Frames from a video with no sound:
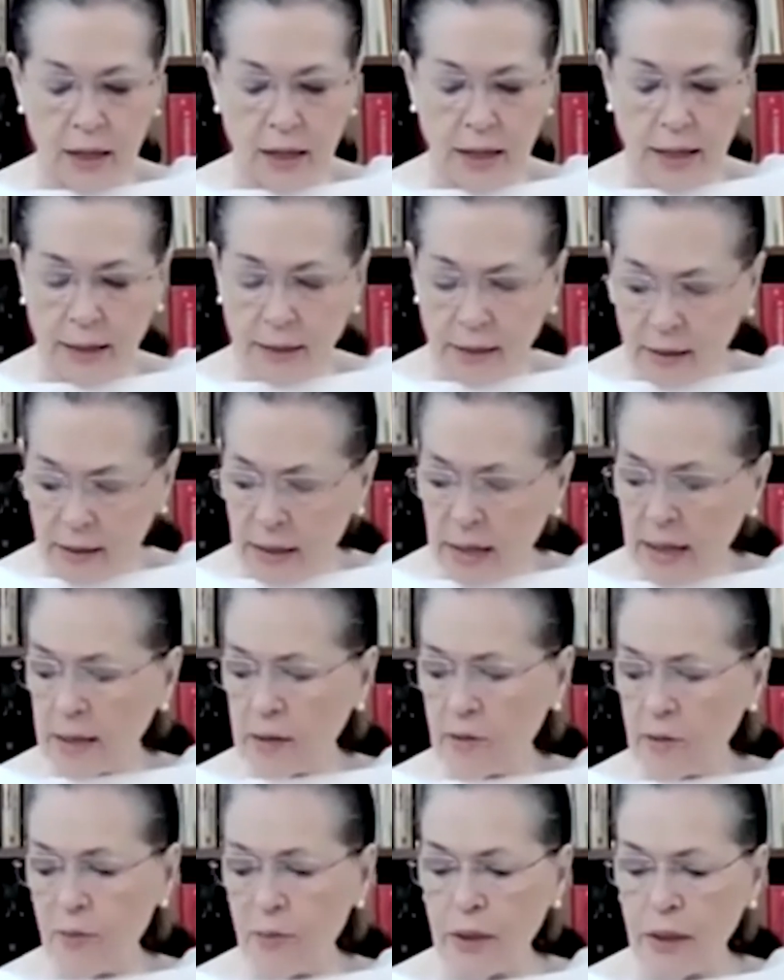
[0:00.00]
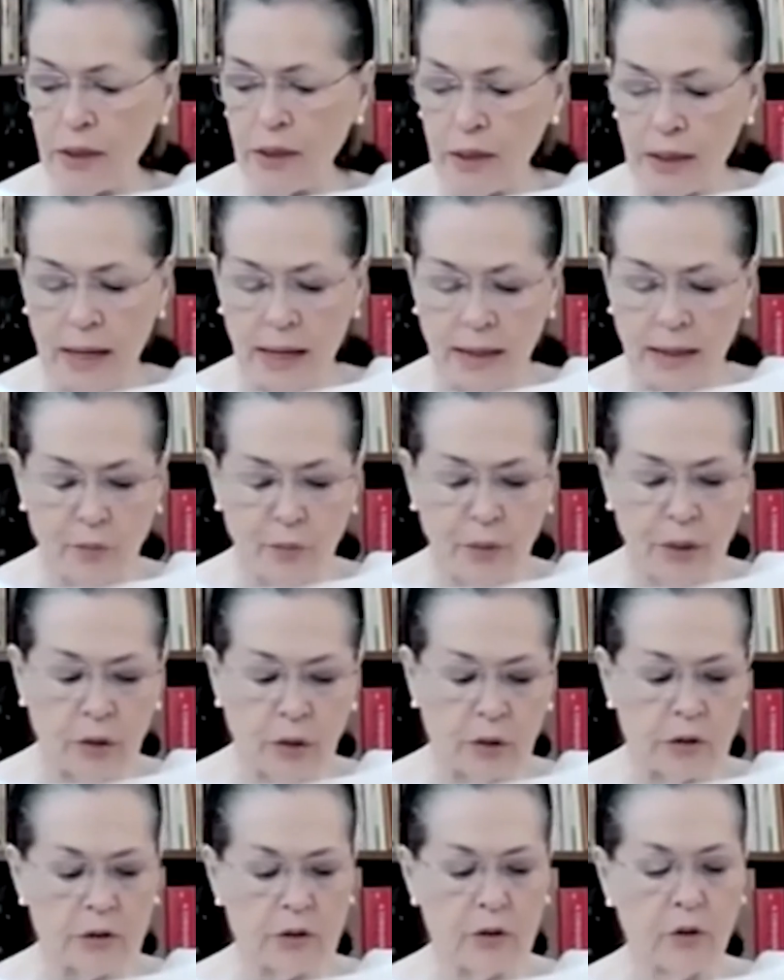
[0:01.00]
And let me
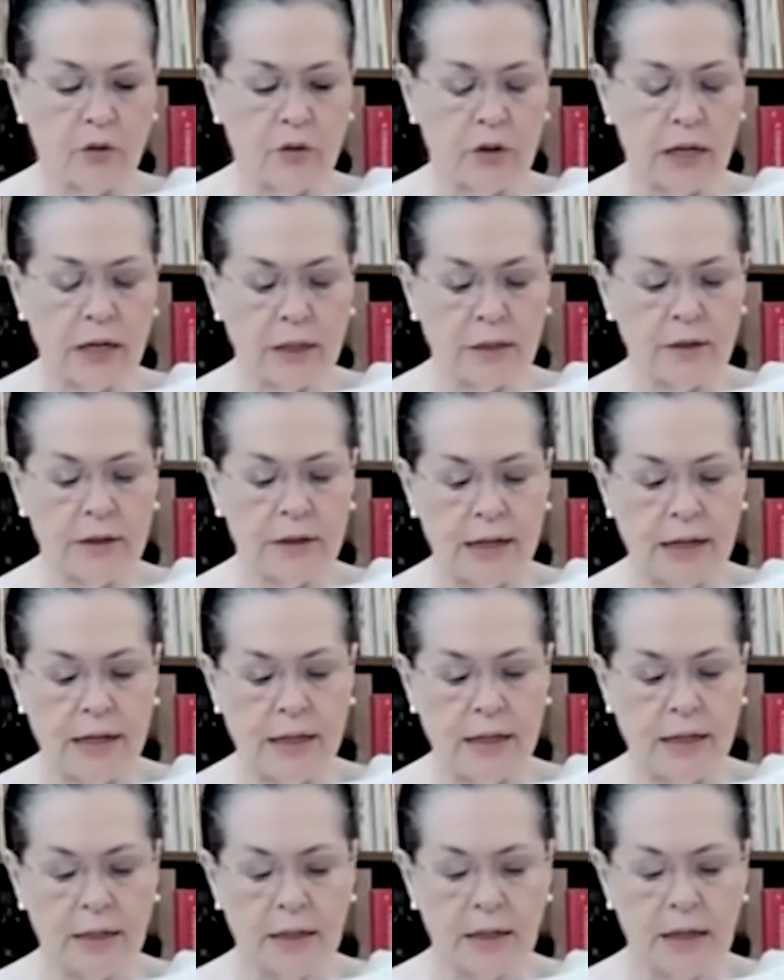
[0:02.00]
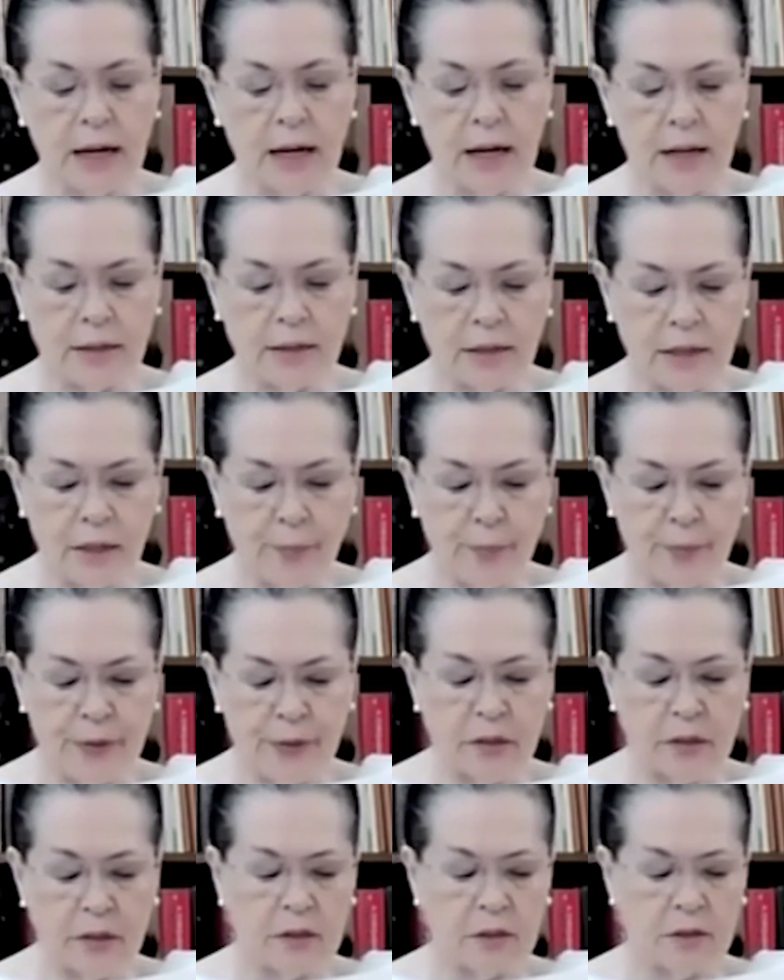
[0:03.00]
also reiterate our
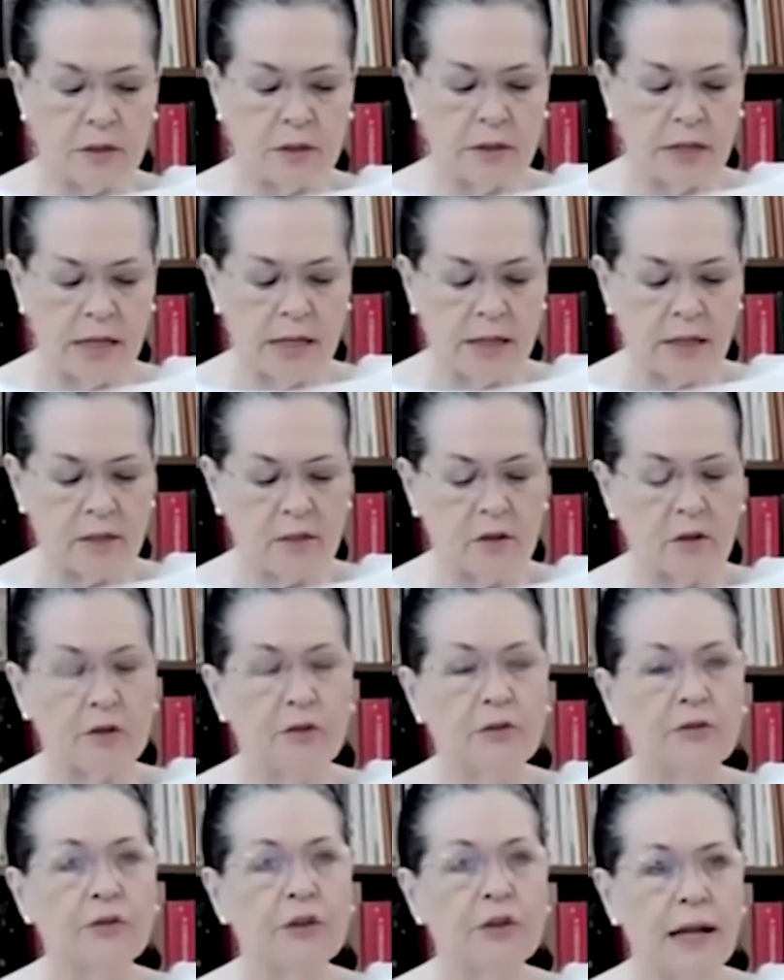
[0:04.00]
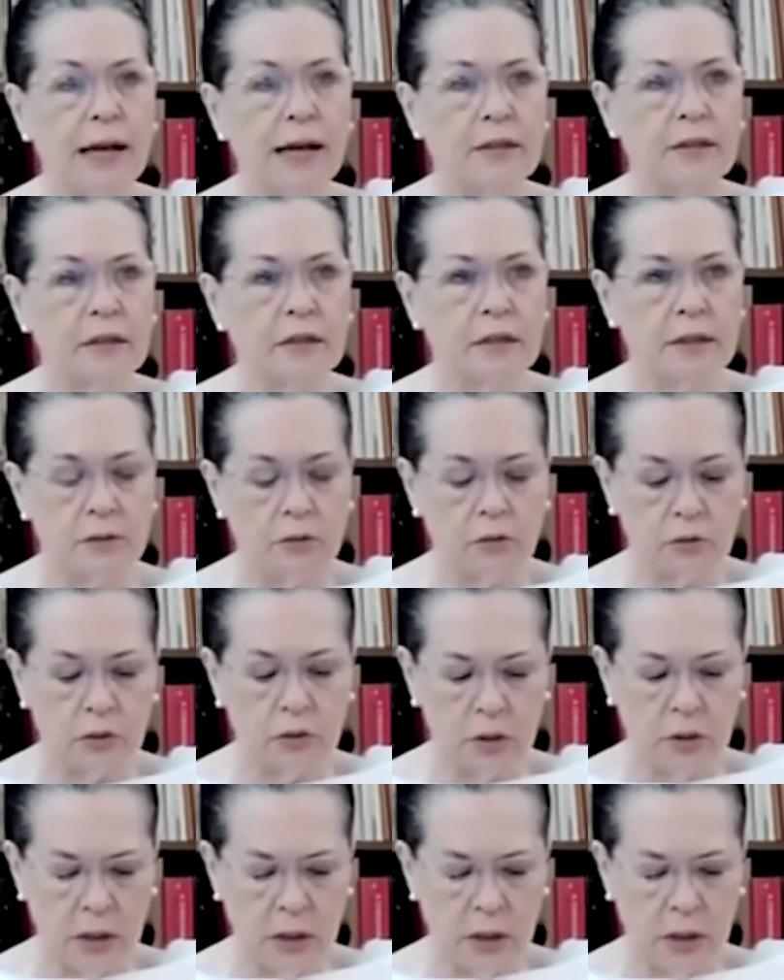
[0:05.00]
deepest sense of gratitude